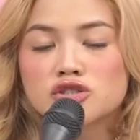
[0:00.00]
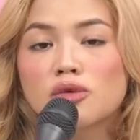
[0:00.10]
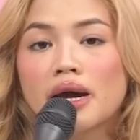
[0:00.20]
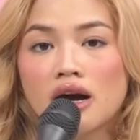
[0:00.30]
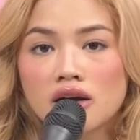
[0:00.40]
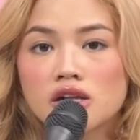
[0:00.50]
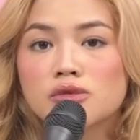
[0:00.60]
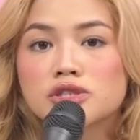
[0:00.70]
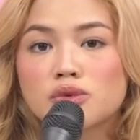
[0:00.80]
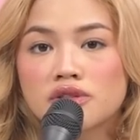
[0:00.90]
So my uncle,
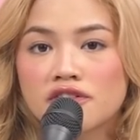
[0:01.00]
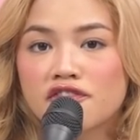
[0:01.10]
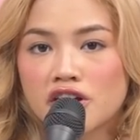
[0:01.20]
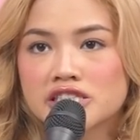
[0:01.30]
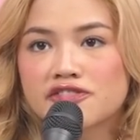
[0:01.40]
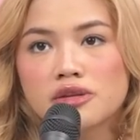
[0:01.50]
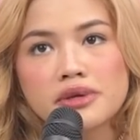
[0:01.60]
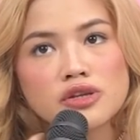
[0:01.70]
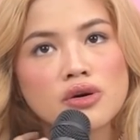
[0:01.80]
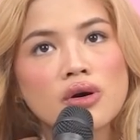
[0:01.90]
who was one of the first
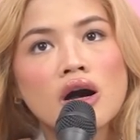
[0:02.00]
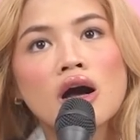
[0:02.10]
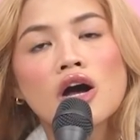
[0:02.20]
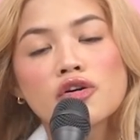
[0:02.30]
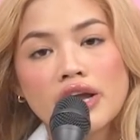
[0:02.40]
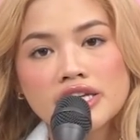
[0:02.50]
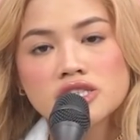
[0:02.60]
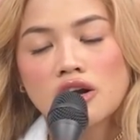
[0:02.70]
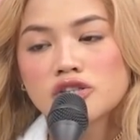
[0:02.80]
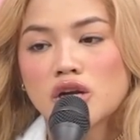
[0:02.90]
Filipino
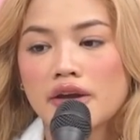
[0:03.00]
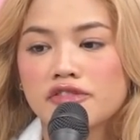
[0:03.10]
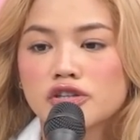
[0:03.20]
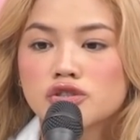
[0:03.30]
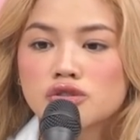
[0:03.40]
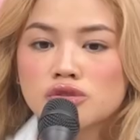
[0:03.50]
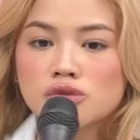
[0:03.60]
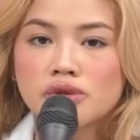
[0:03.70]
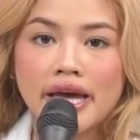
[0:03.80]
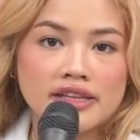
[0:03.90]
race car drivers
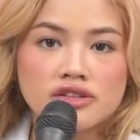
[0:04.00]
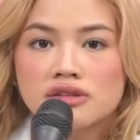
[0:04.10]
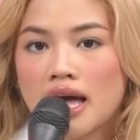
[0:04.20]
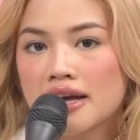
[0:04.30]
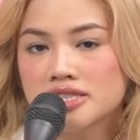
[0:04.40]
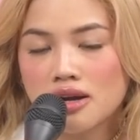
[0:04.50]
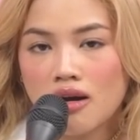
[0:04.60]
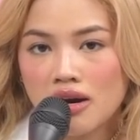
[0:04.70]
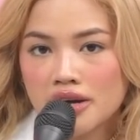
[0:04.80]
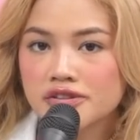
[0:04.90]
to get into
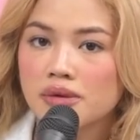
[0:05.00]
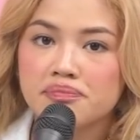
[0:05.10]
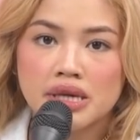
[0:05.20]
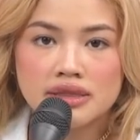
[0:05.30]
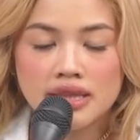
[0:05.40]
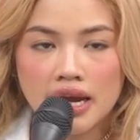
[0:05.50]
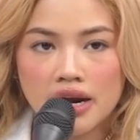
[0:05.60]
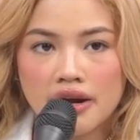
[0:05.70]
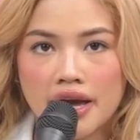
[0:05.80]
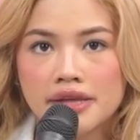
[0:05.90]
NASCAR and compete
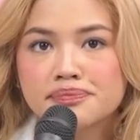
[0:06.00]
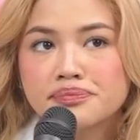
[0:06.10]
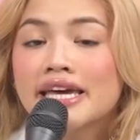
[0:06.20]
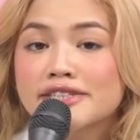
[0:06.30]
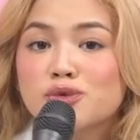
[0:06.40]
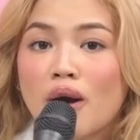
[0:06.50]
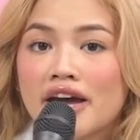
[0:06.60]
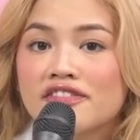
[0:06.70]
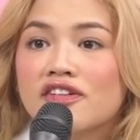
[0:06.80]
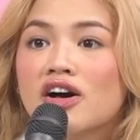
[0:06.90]
there, right? His
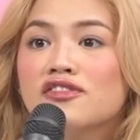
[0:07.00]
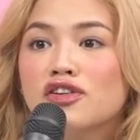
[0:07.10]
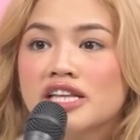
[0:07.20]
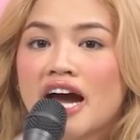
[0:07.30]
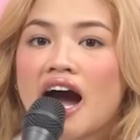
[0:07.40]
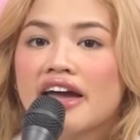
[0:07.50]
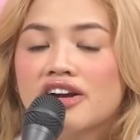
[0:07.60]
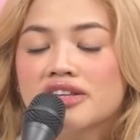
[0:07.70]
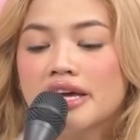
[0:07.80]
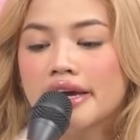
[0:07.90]
wife fully
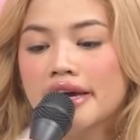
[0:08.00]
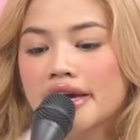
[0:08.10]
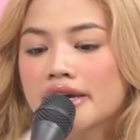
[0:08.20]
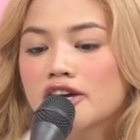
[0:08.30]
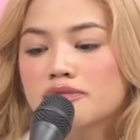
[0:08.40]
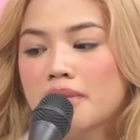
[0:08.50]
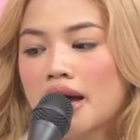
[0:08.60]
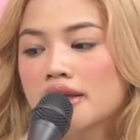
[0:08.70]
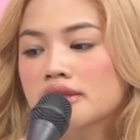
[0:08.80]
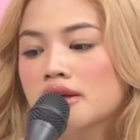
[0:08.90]
hired a
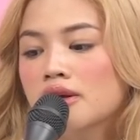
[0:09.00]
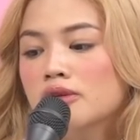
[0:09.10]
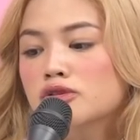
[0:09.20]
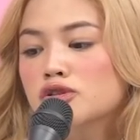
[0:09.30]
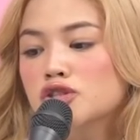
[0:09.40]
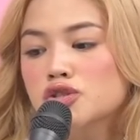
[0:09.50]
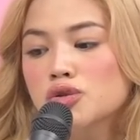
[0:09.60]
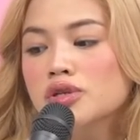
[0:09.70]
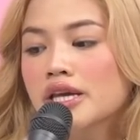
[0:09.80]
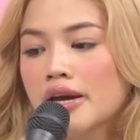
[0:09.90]
hitman to
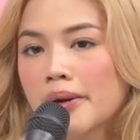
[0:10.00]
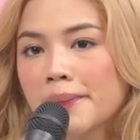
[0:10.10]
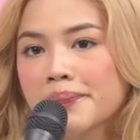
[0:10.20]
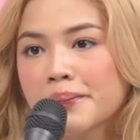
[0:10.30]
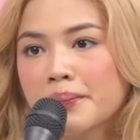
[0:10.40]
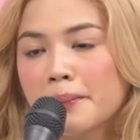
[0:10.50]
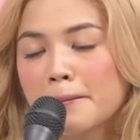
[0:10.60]
shoot him